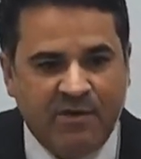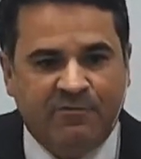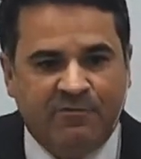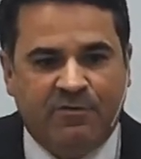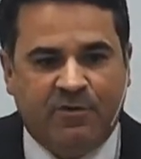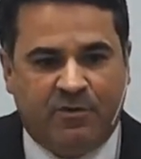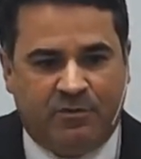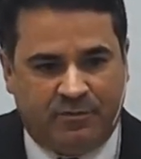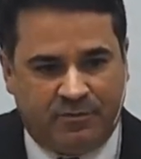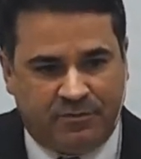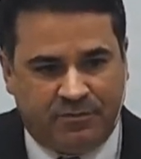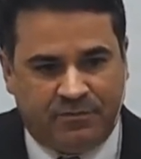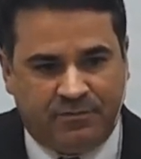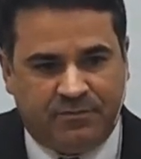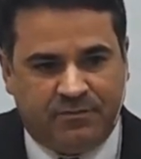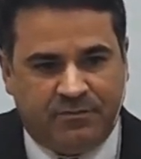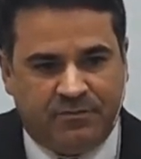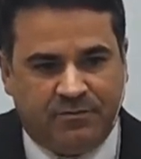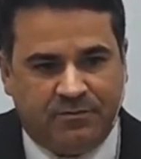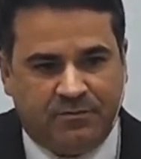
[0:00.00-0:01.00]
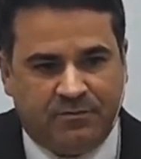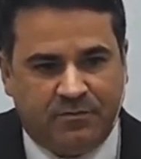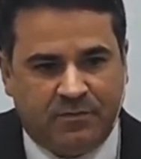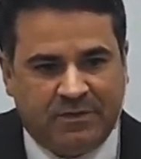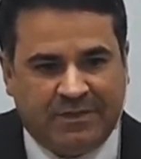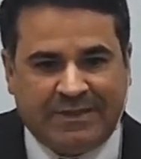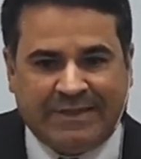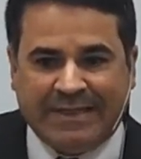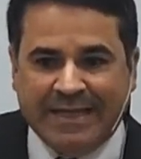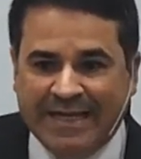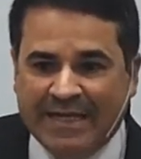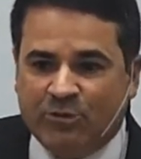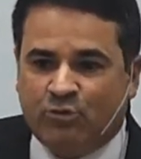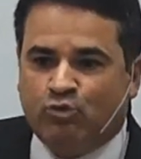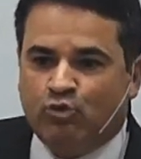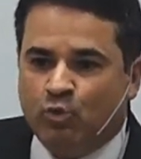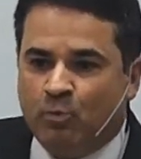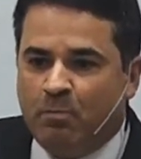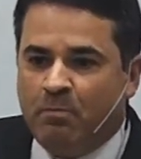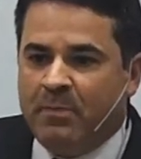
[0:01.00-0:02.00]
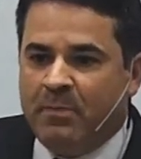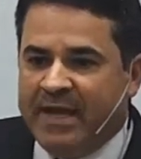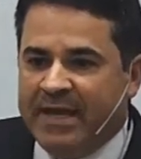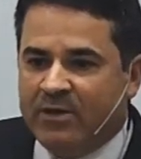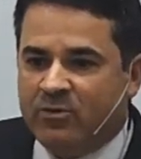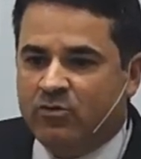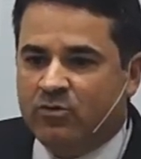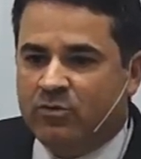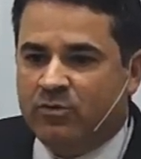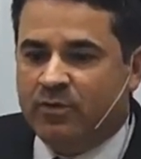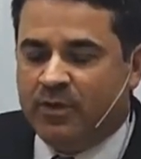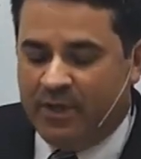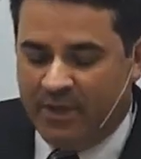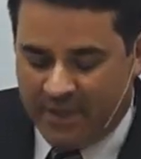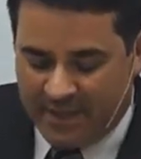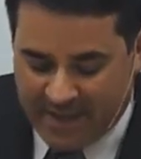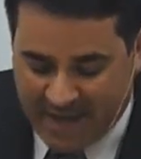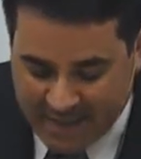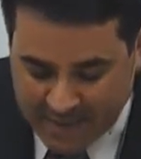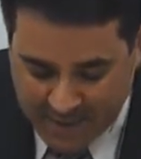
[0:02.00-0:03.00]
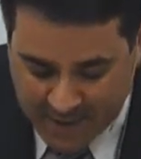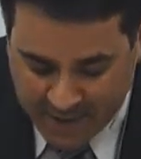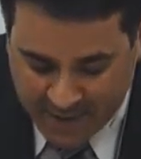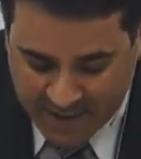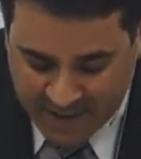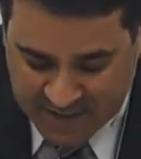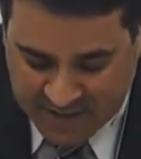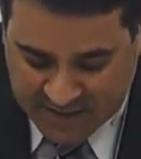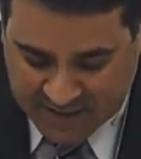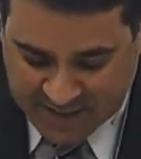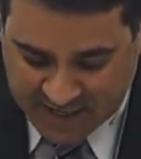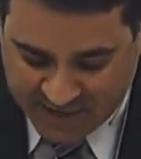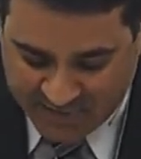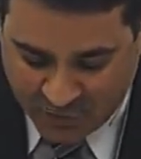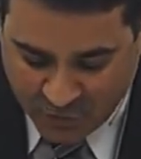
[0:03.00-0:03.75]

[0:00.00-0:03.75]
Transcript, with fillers: they were now going through a very difficult moment. So much fear.